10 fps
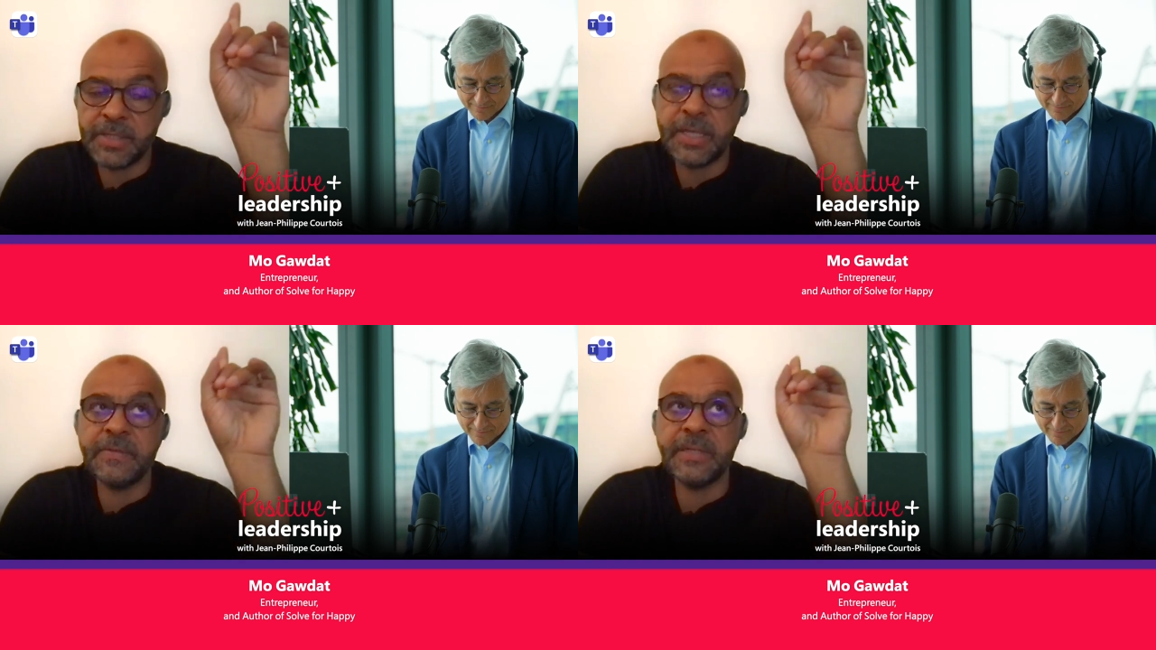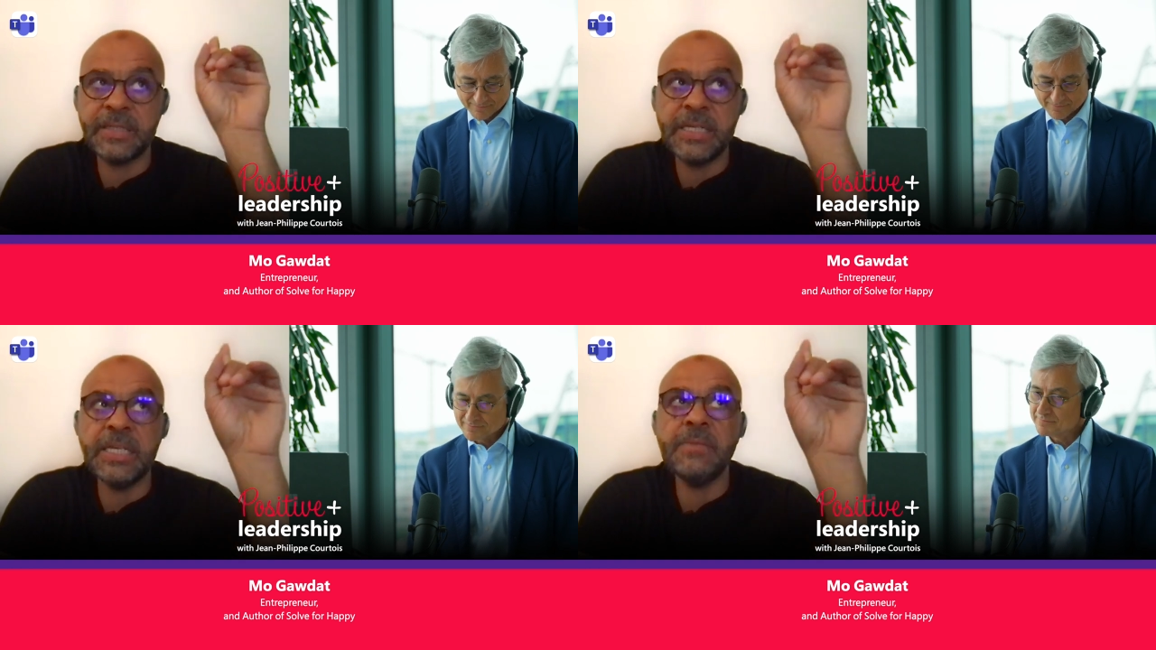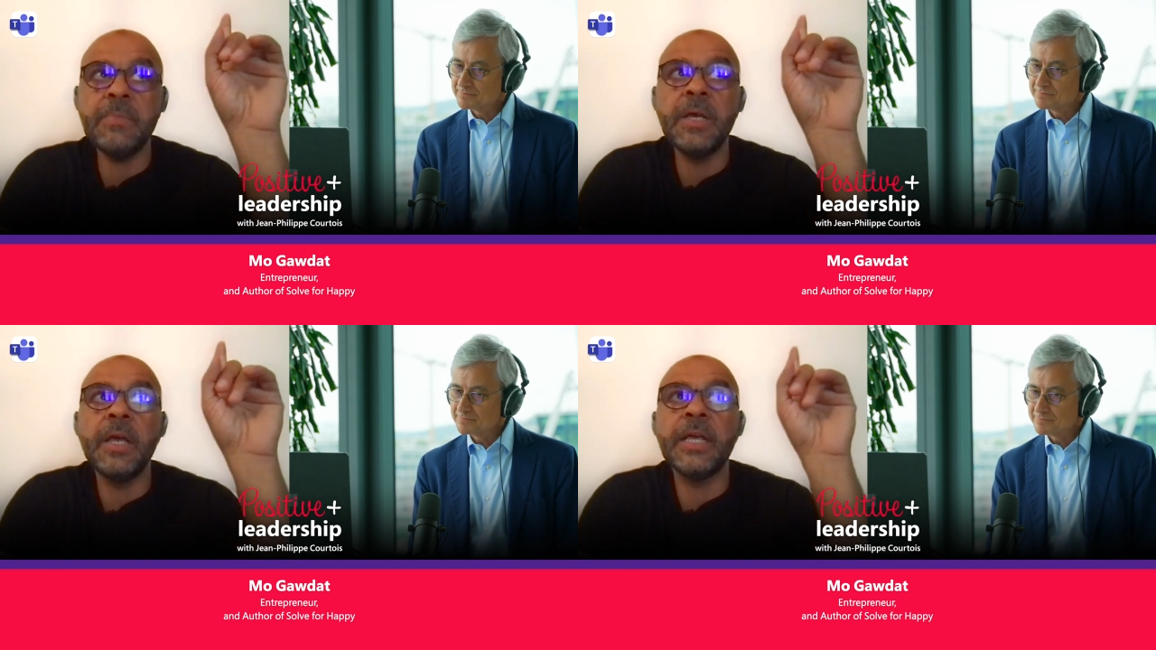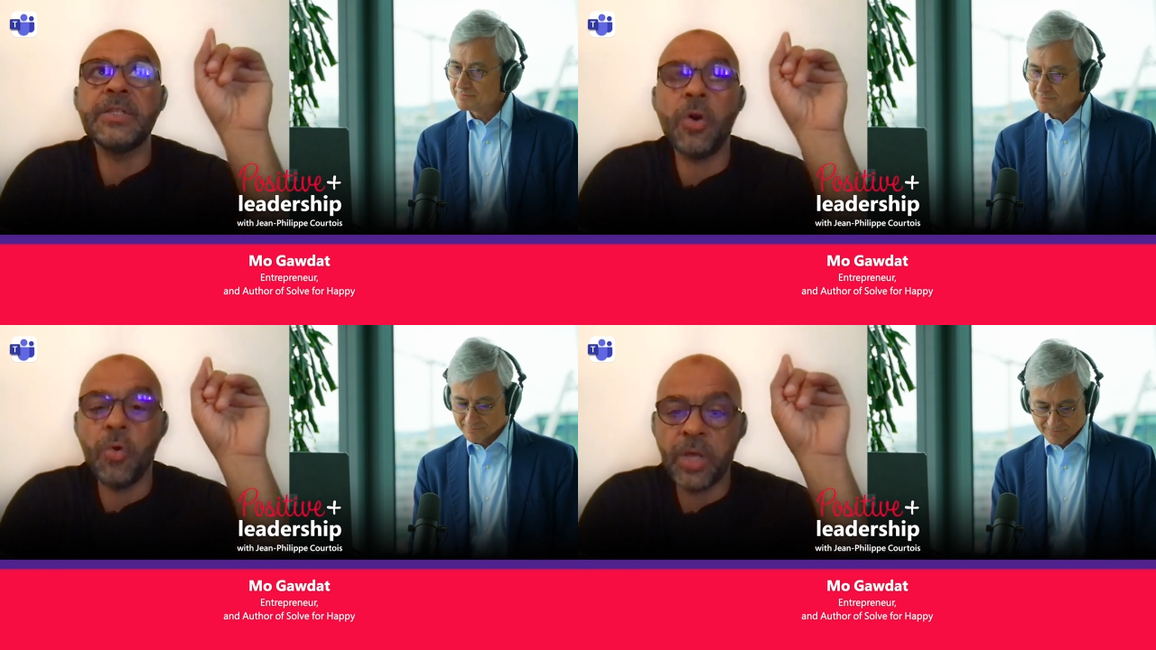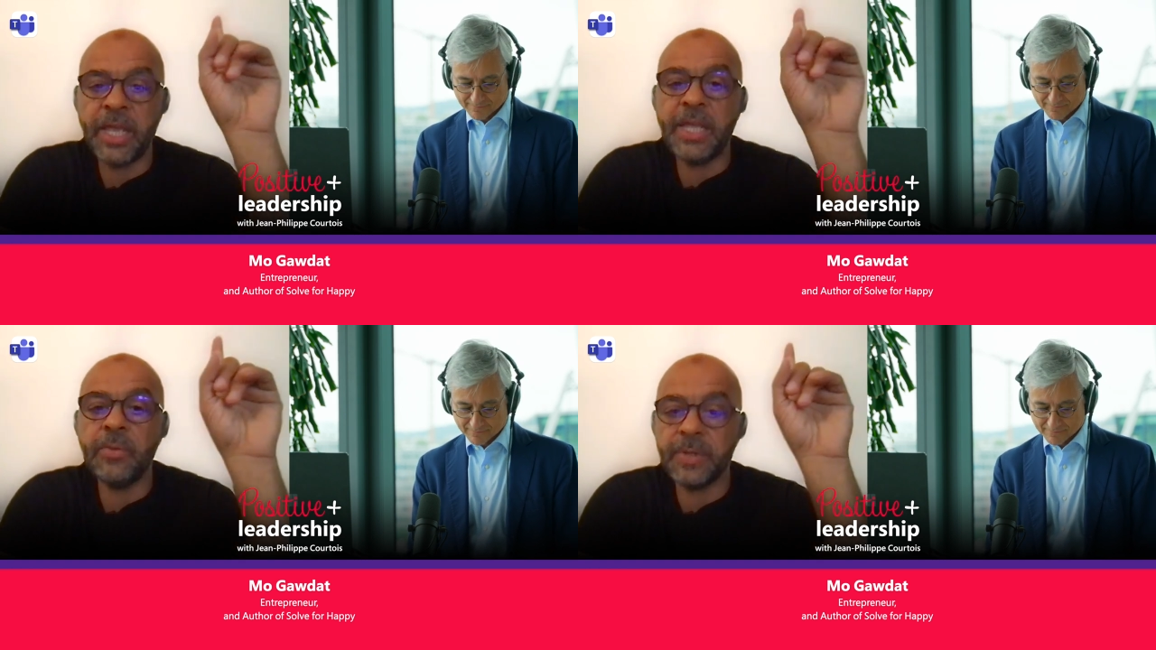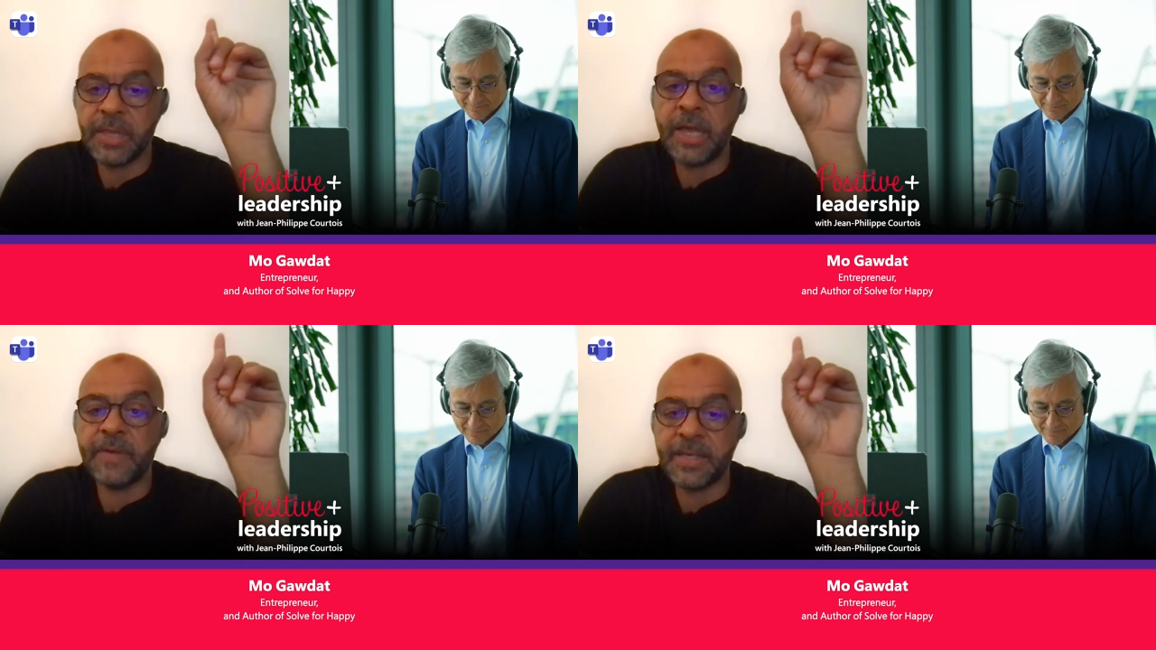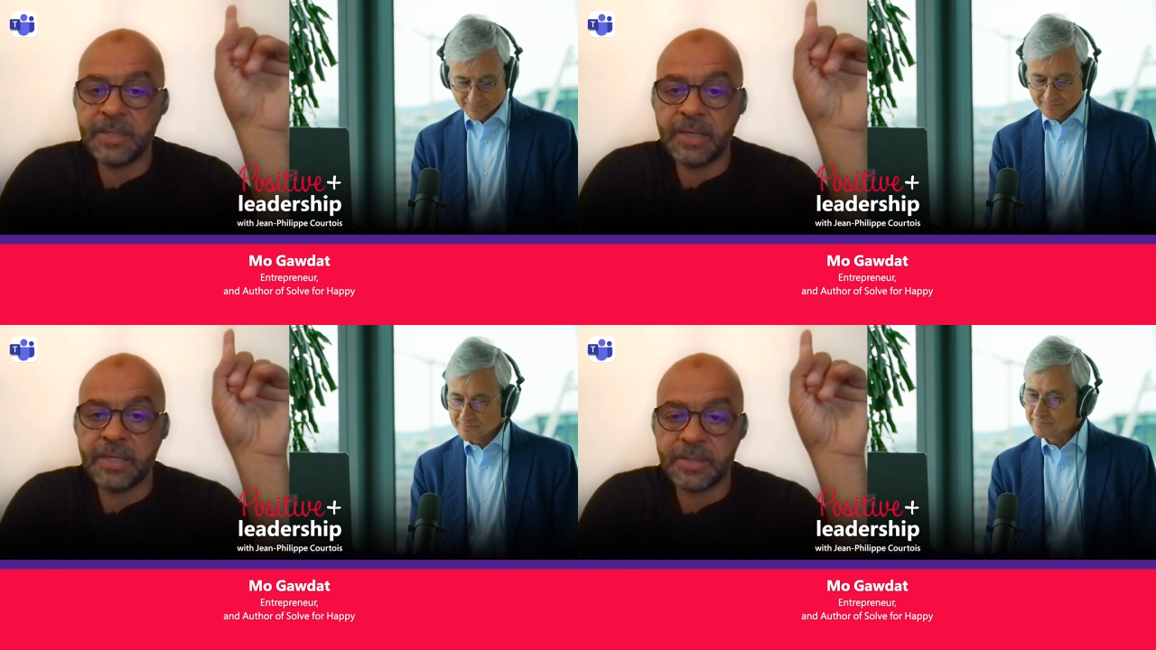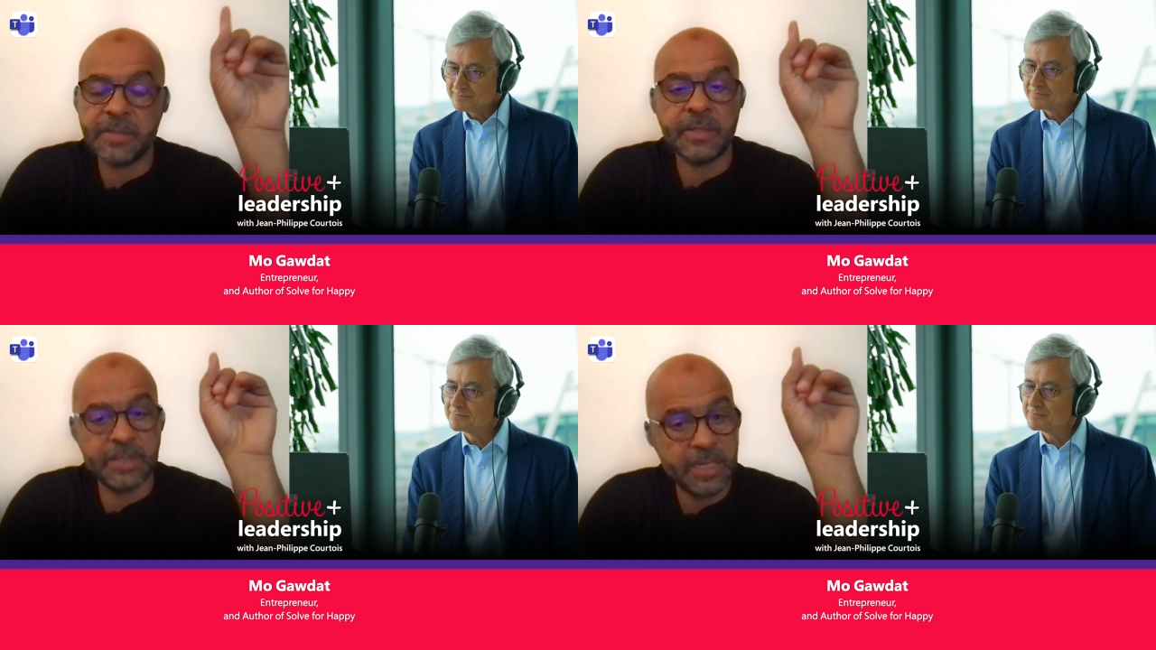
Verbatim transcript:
Speaker 1: is that the team is okay with life as it is. That the